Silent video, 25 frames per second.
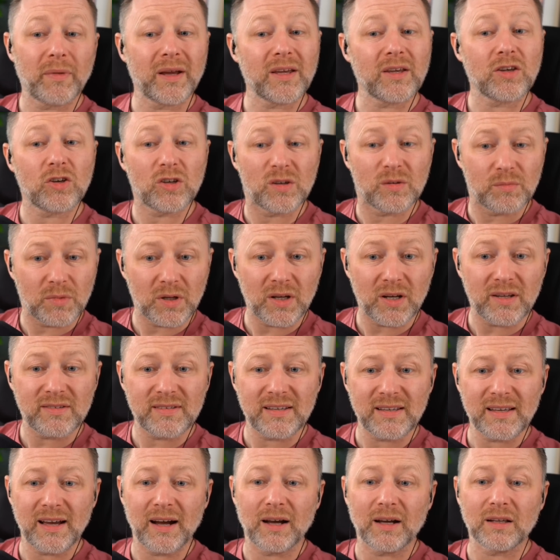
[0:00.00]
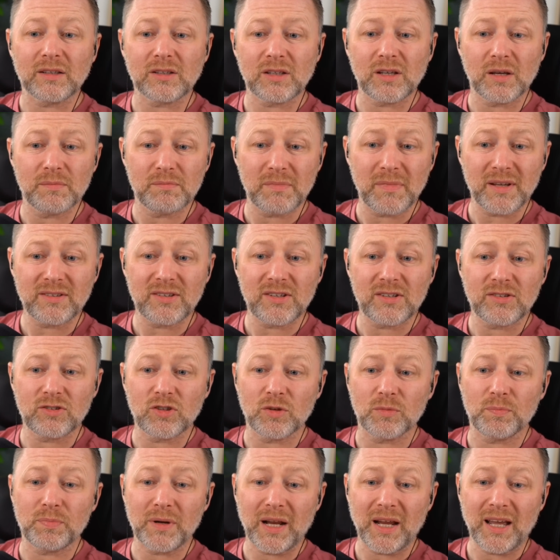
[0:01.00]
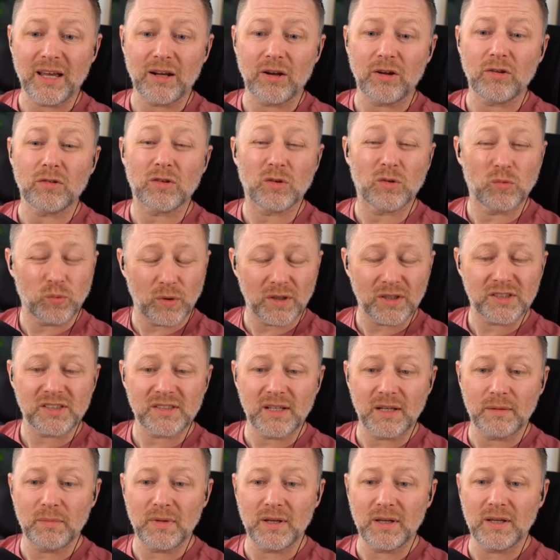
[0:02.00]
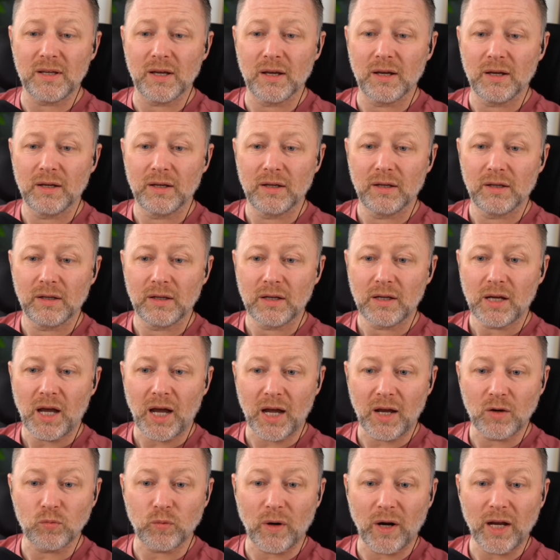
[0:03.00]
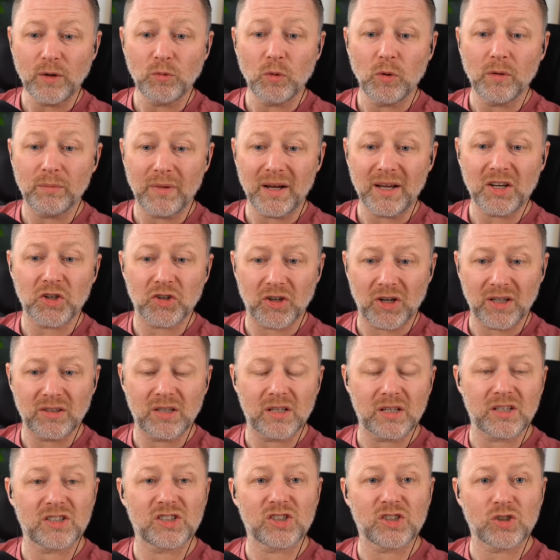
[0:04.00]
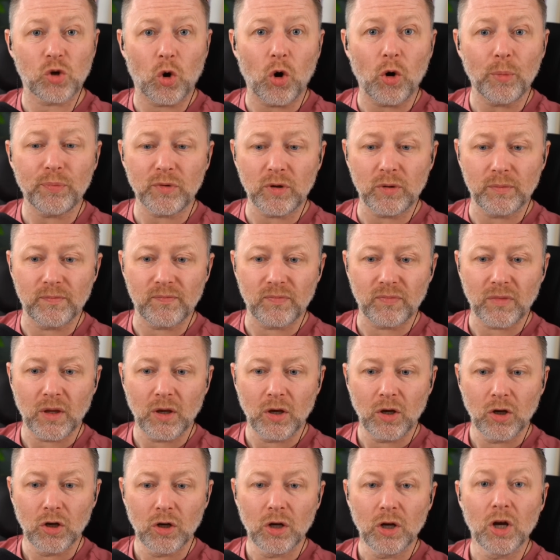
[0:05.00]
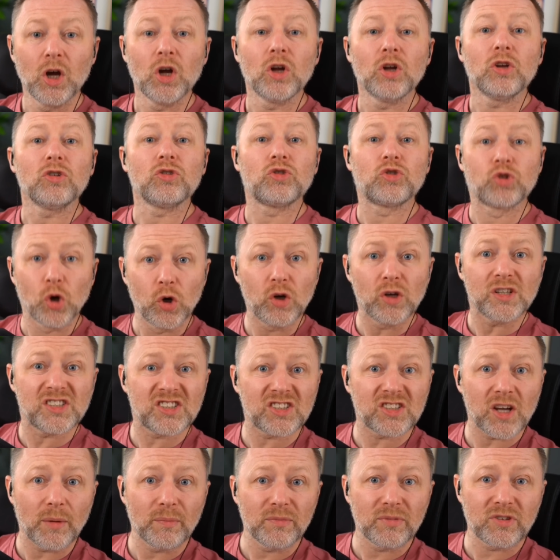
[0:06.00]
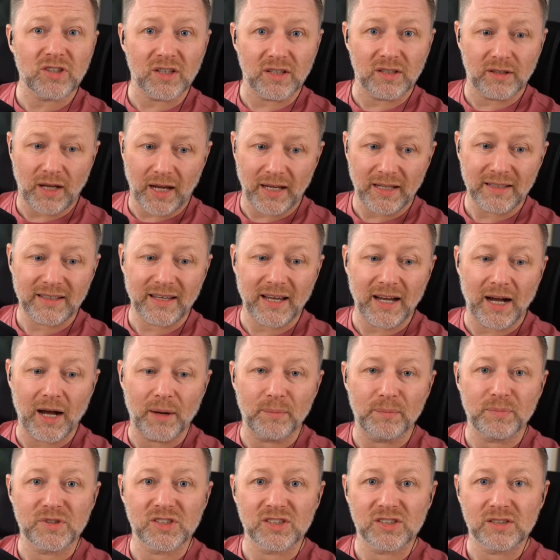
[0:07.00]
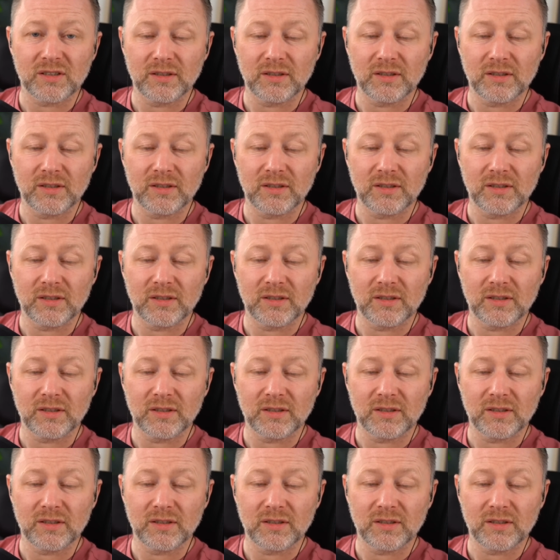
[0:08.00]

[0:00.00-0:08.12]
community are committed to bringing out the worst in me? And why won't my critics stop them? Do something, in caps.